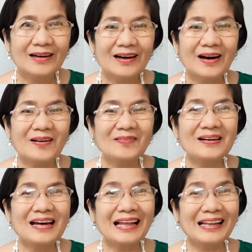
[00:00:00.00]
Oh,
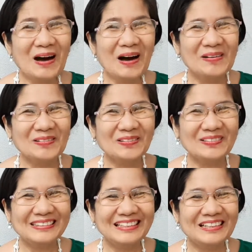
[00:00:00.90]
hello!
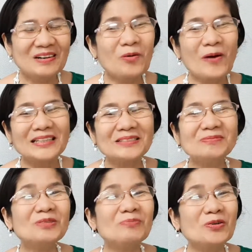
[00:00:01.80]
Welcome to
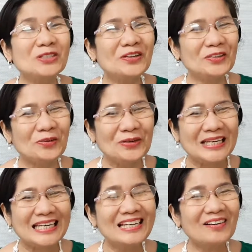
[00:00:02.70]
Module
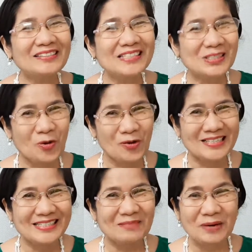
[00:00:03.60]
3 on Discourse
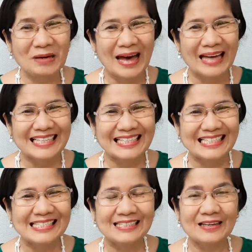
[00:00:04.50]
and Pragmatics.